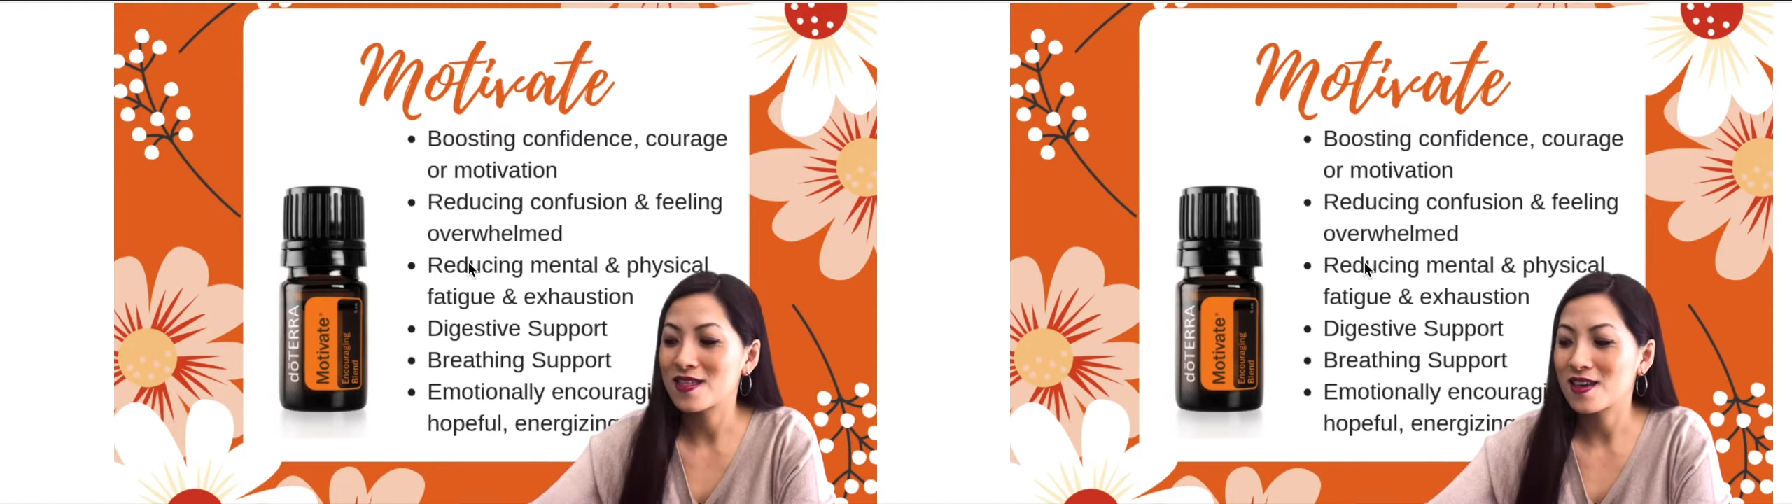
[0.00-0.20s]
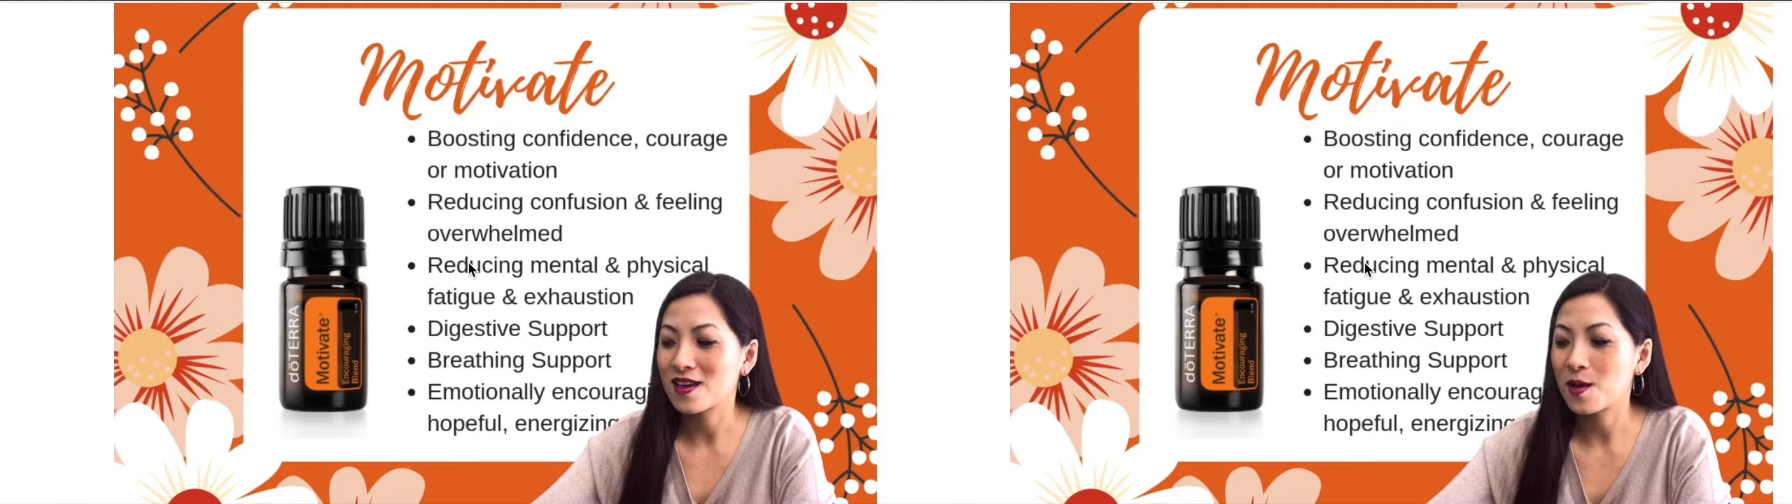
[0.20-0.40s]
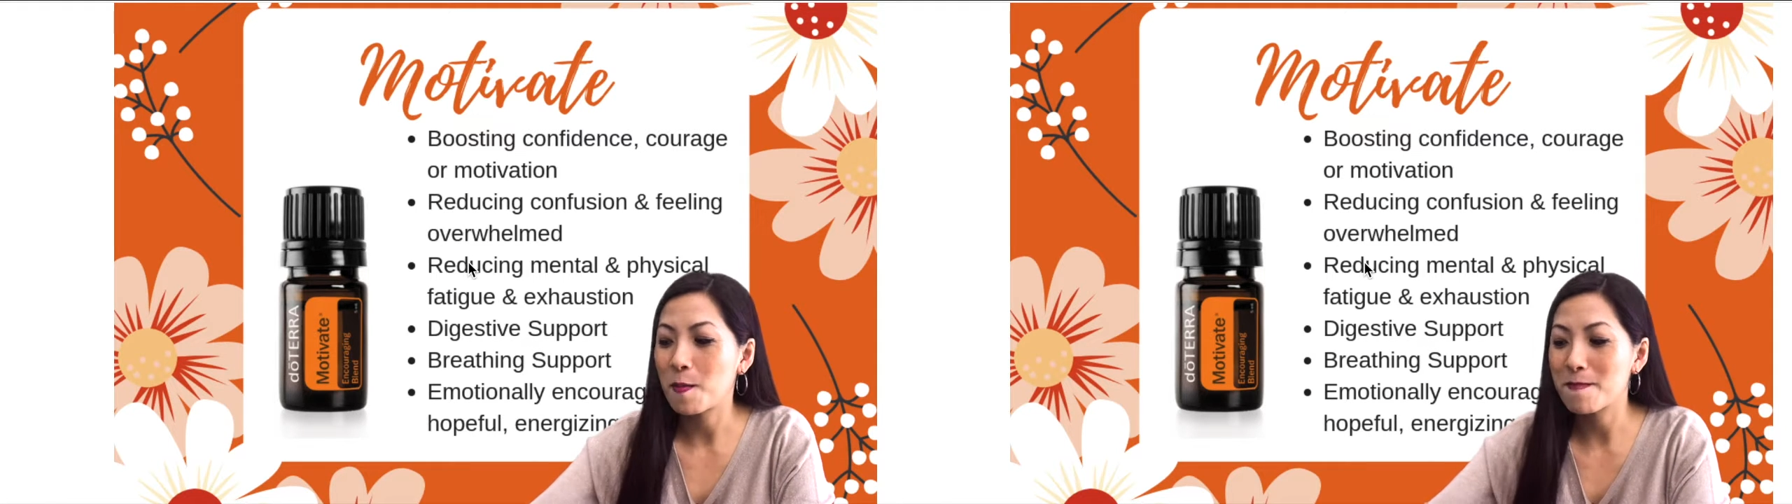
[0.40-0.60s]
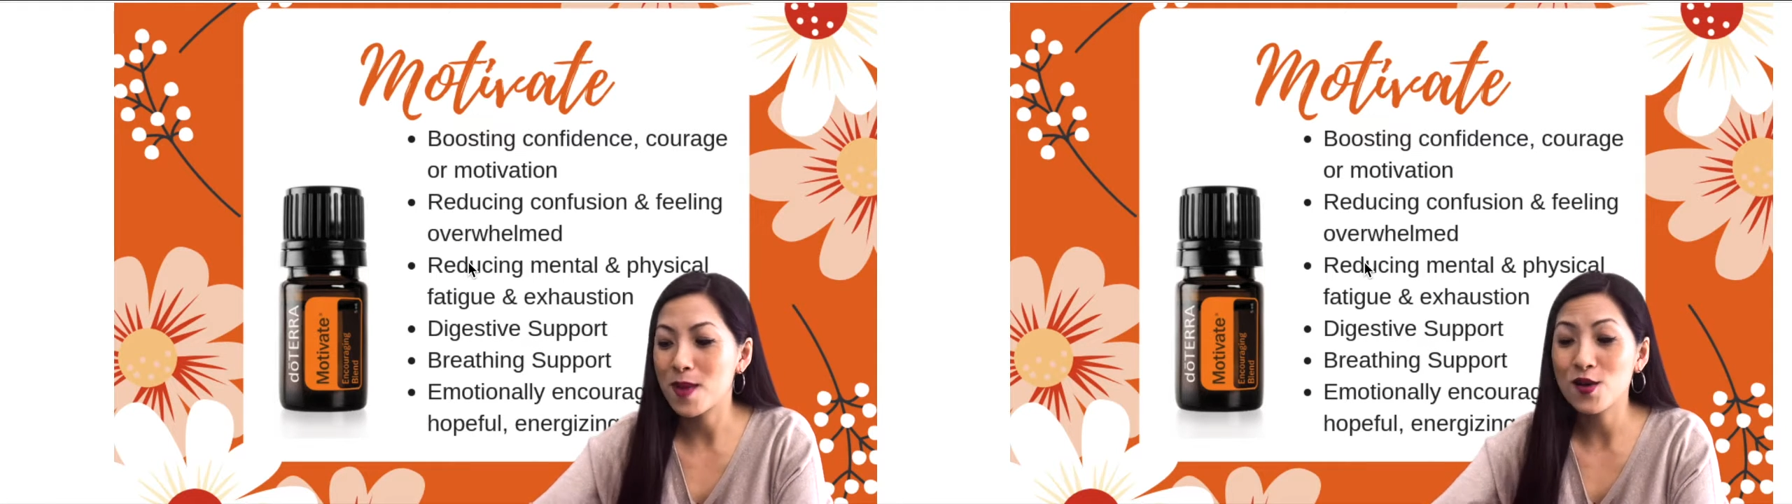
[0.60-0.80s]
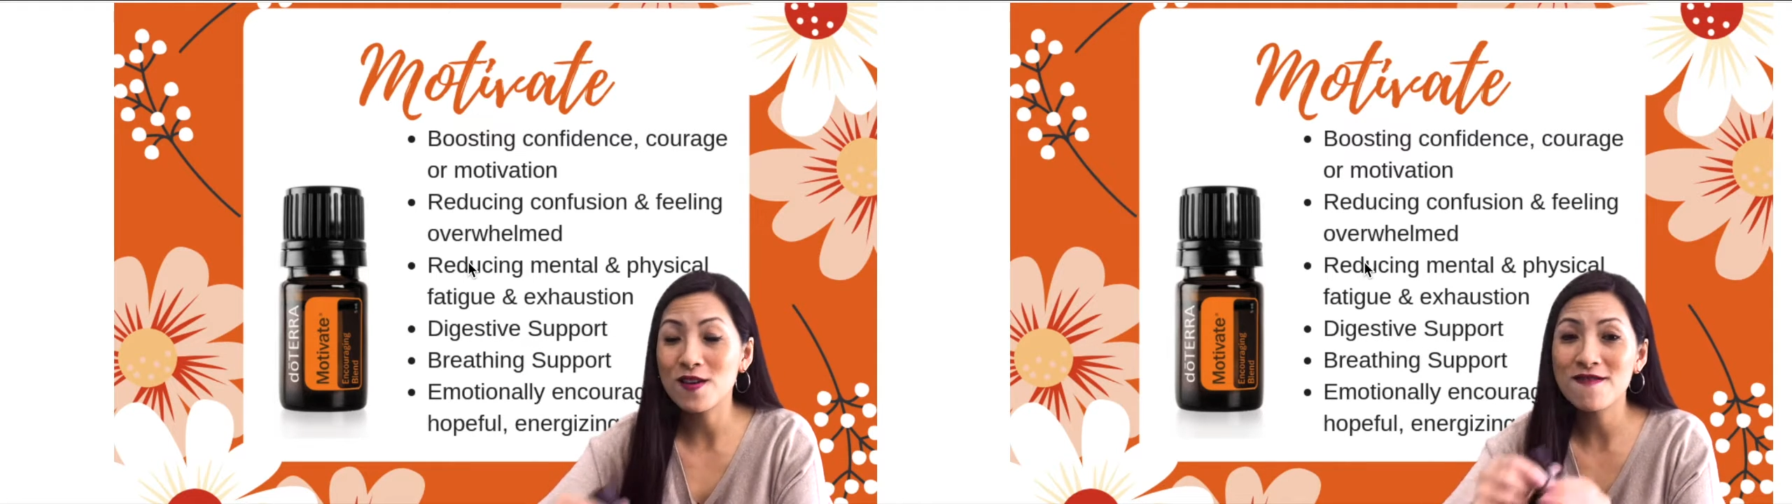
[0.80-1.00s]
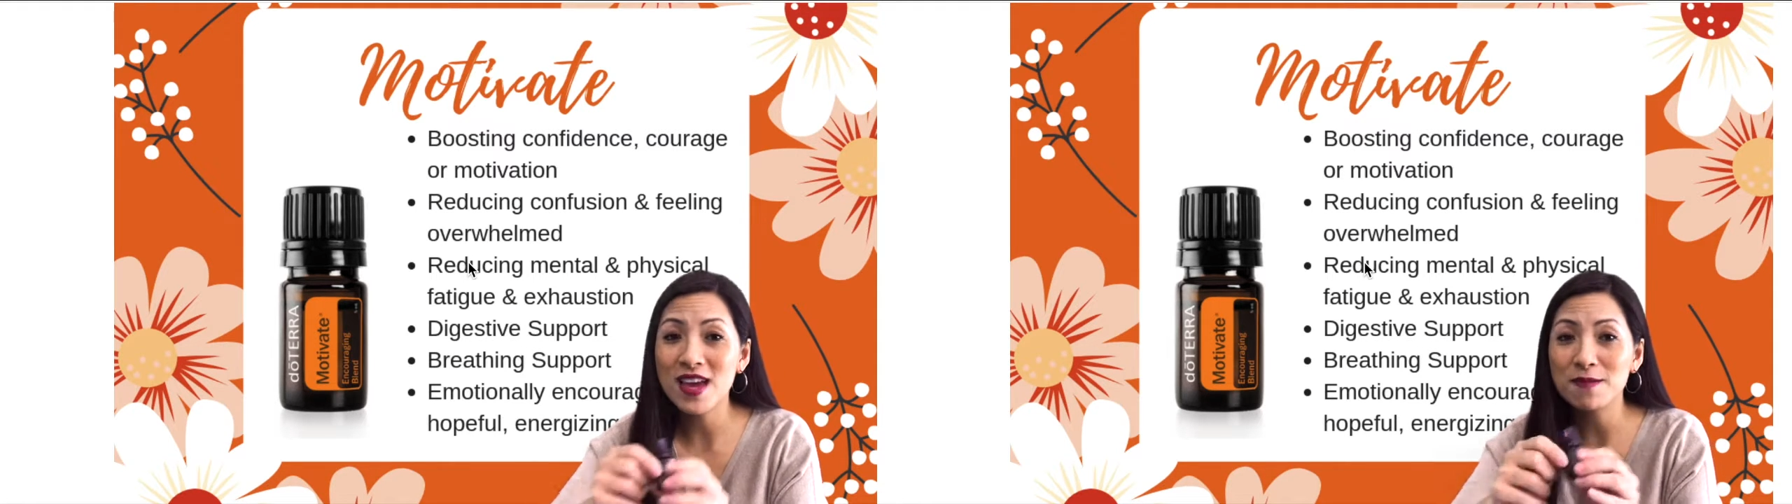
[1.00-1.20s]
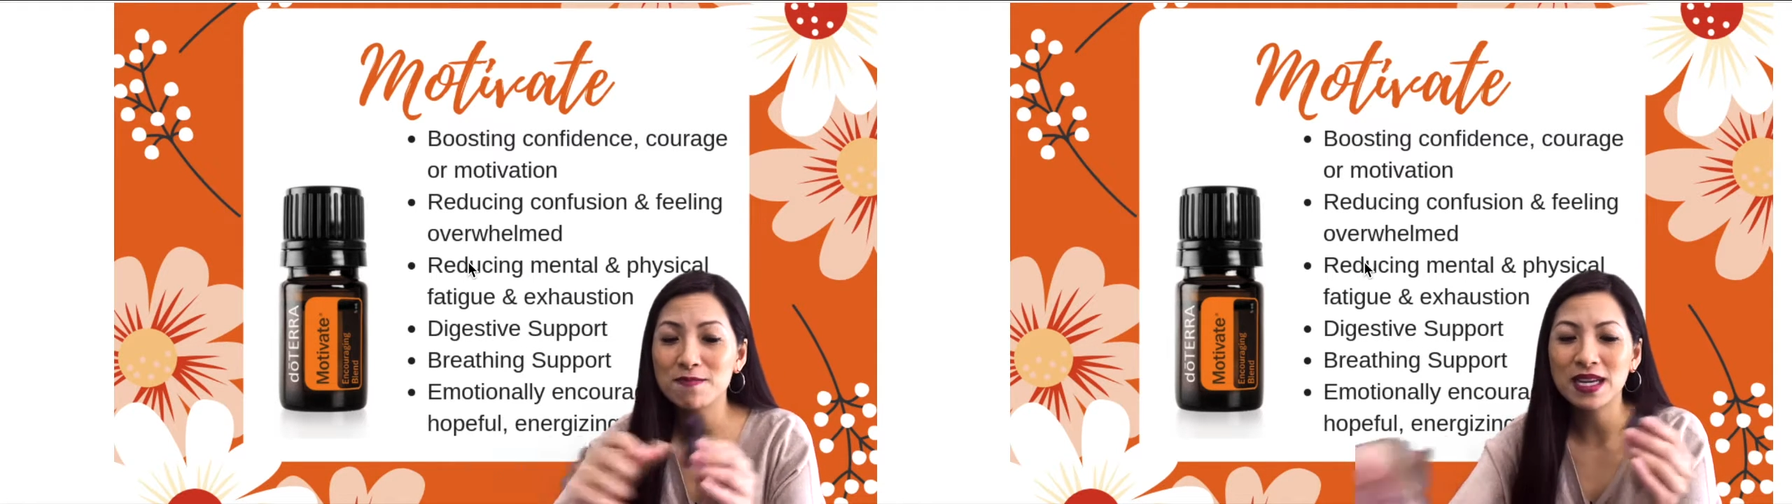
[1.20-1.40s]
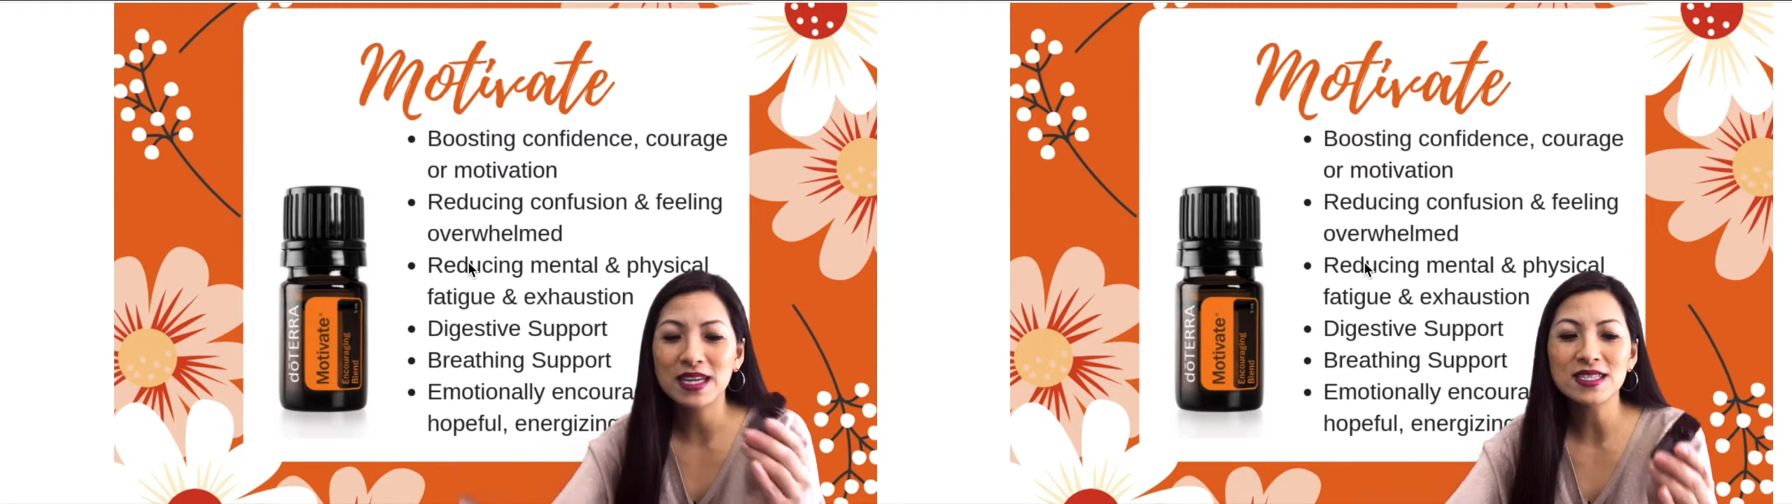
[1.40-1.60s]
the
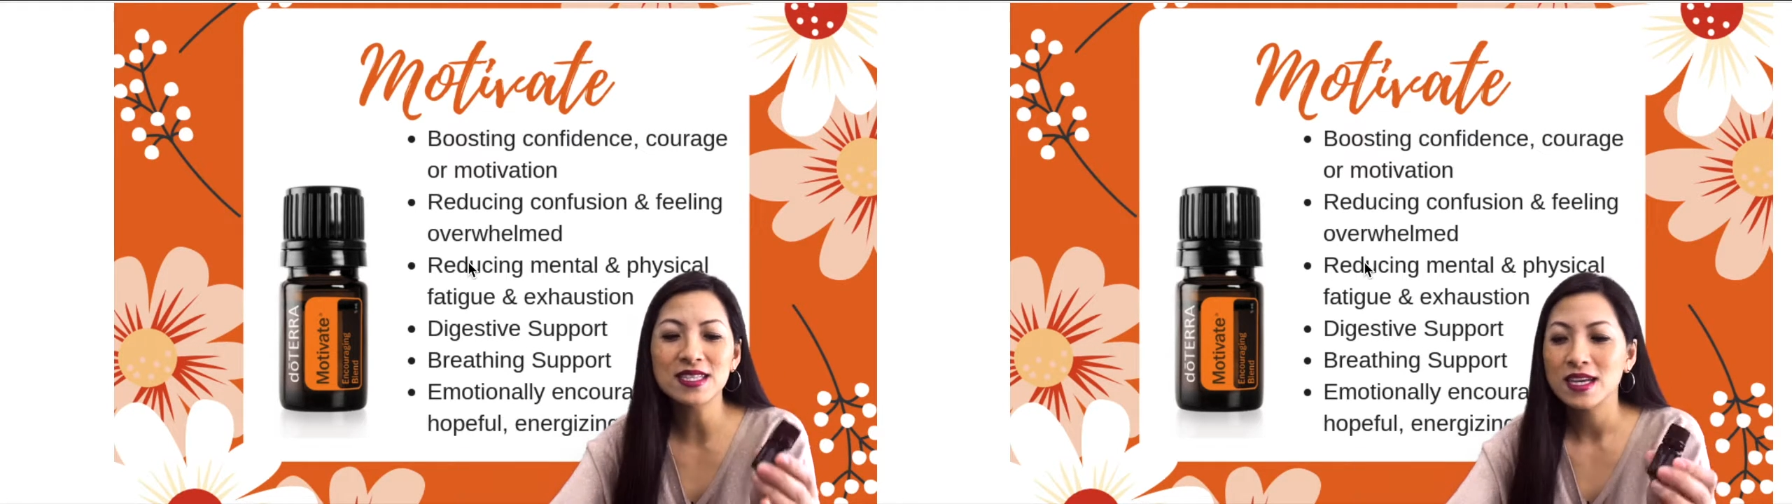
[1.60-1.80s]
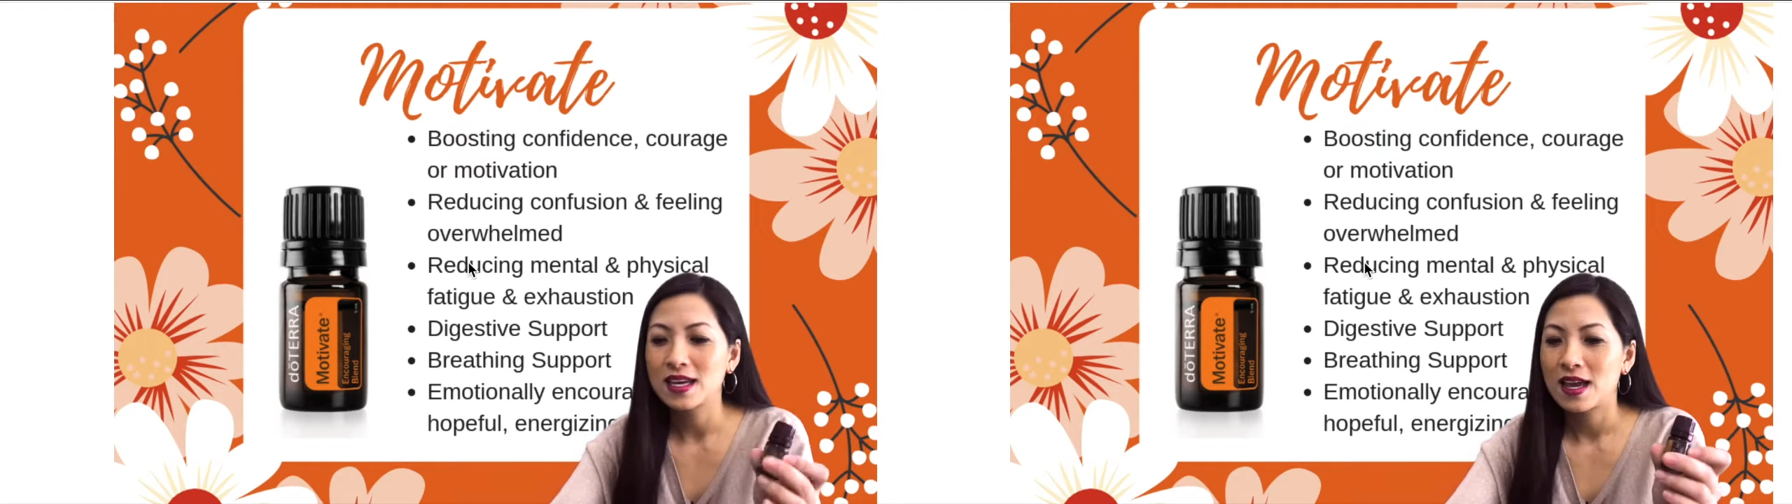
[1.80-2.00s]
Motivate blend.